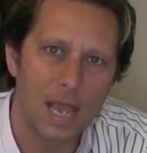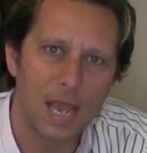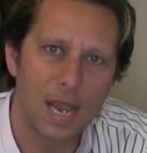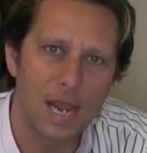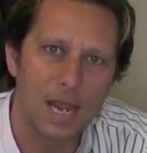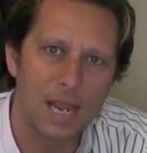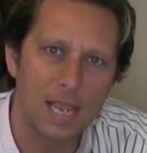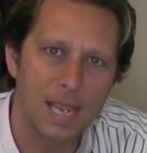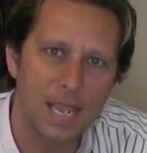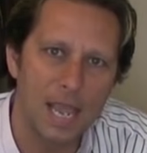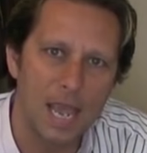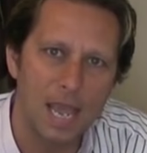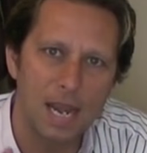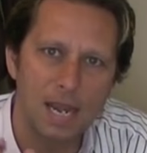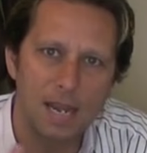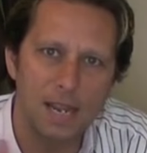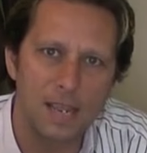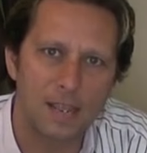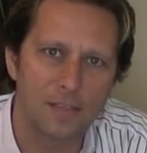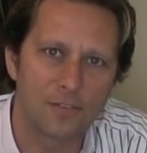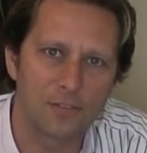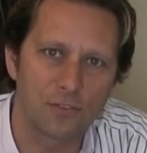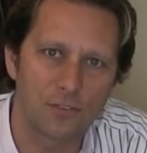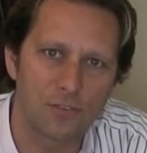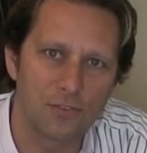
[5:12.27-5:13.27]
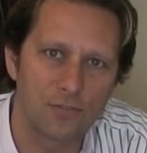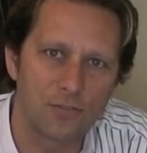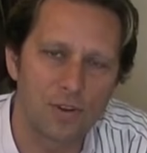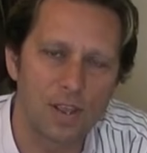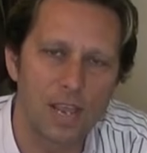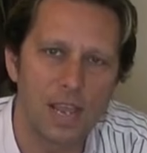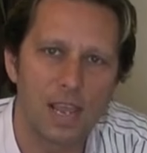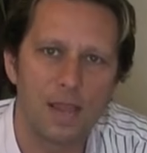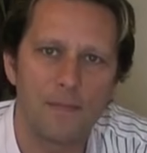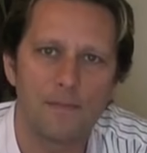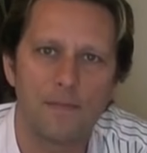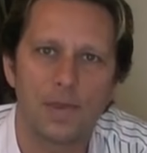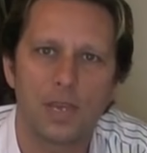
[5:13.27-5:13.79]
And again, it's
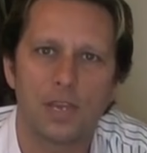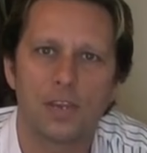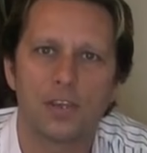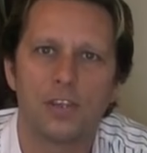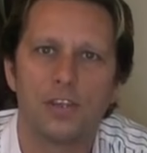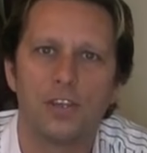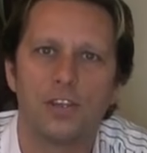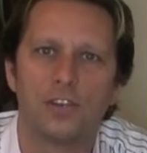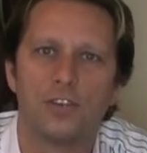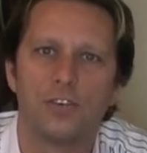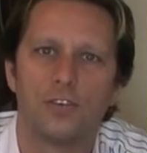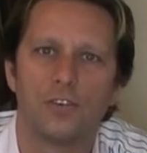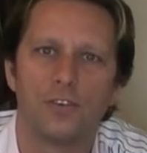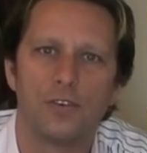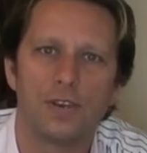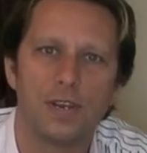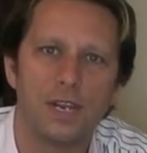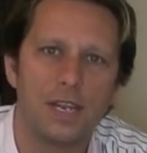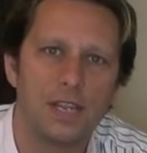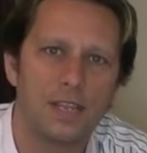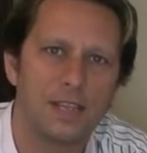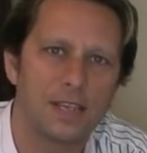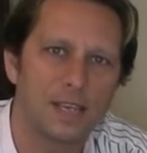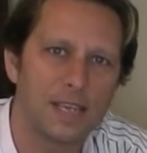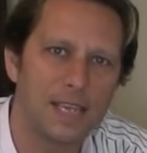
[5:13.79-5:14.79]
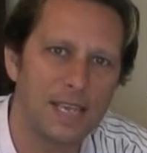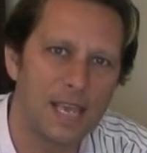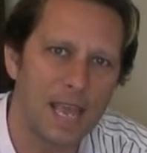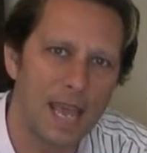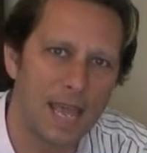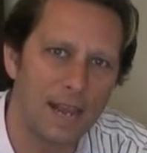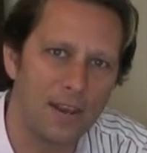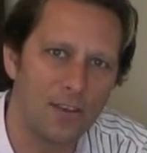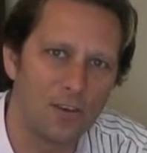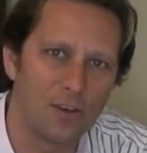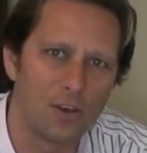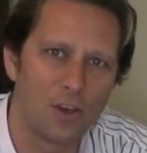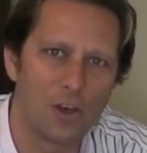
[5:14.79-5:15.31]
great because you don't need to
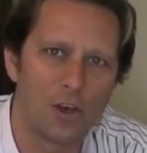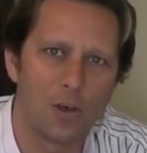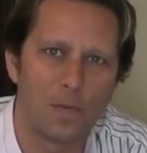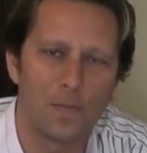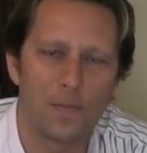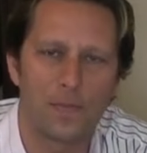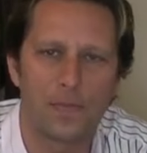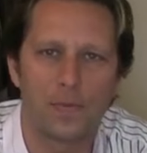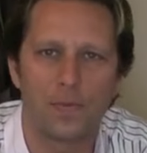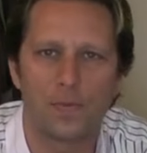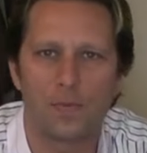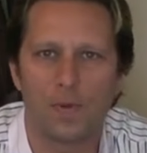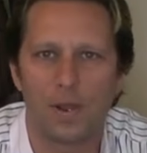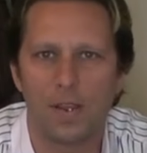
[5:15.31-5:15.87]
get up